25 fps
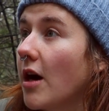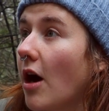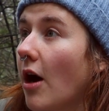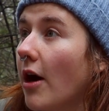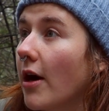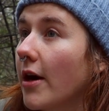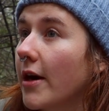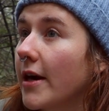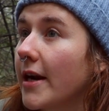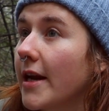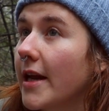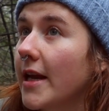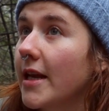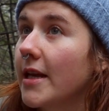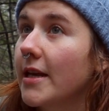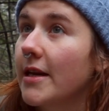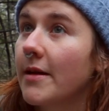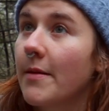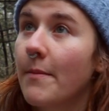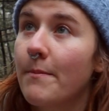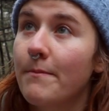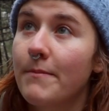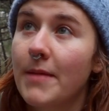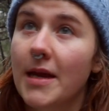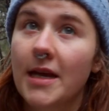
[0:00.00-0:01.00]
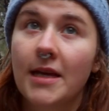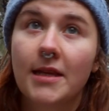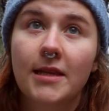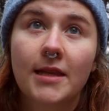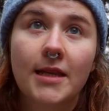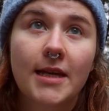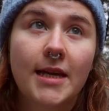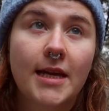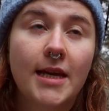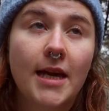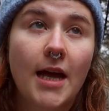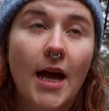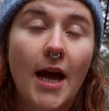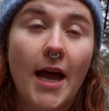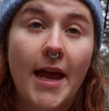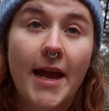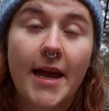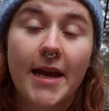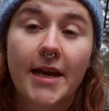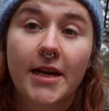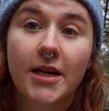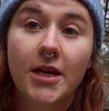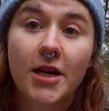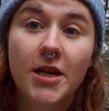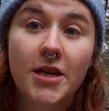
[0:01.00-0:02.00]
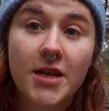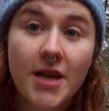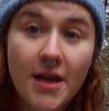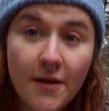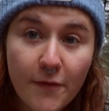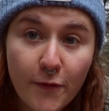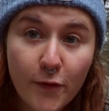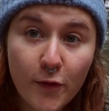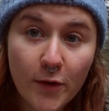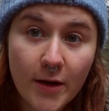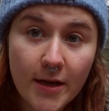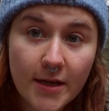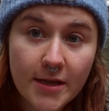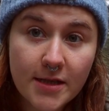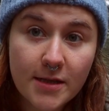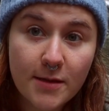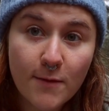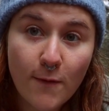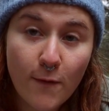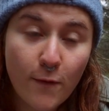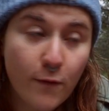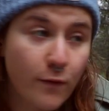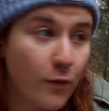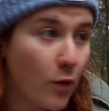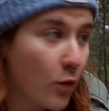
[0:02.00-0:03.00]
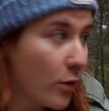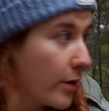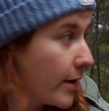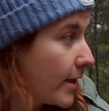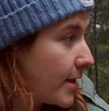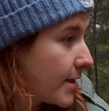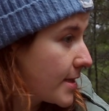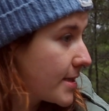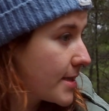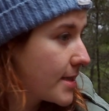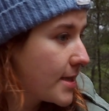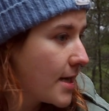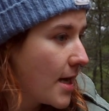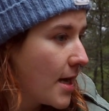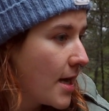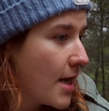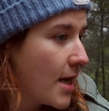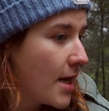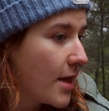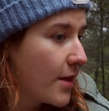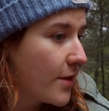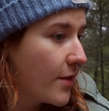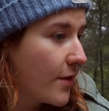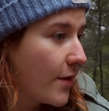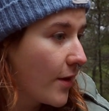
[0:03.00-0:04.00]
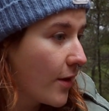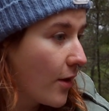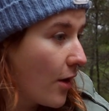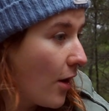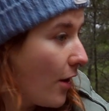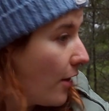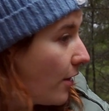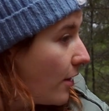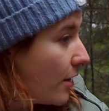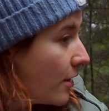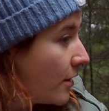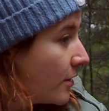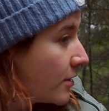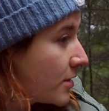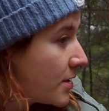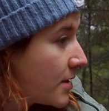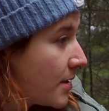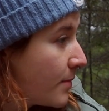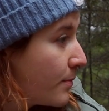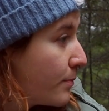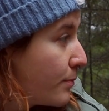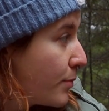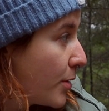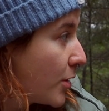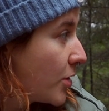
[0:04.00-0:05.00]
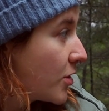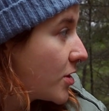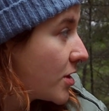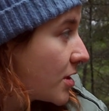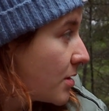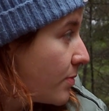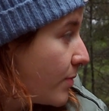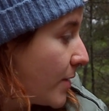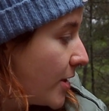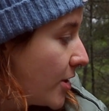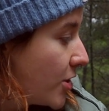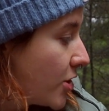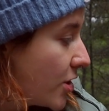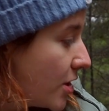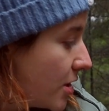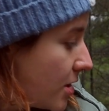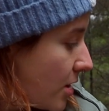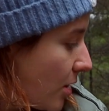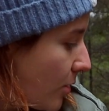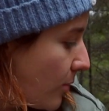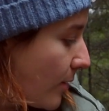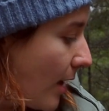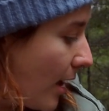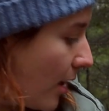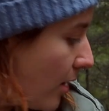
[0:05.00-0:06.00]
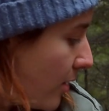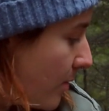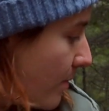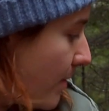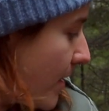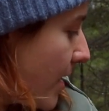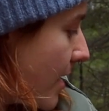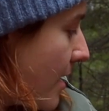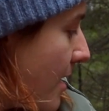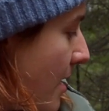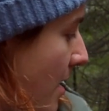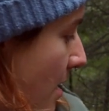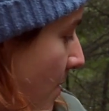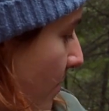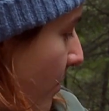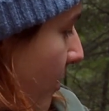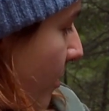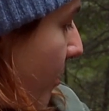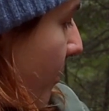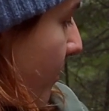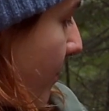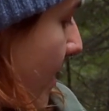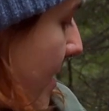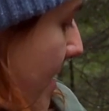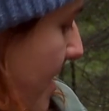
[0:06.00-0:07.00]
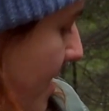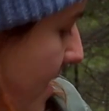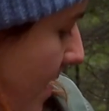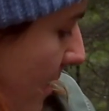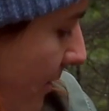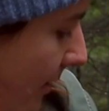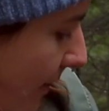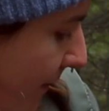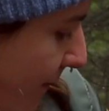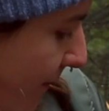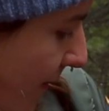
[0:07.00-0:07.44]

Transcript: are in mainly a coniferous forest. There are some birch species around me, but right now I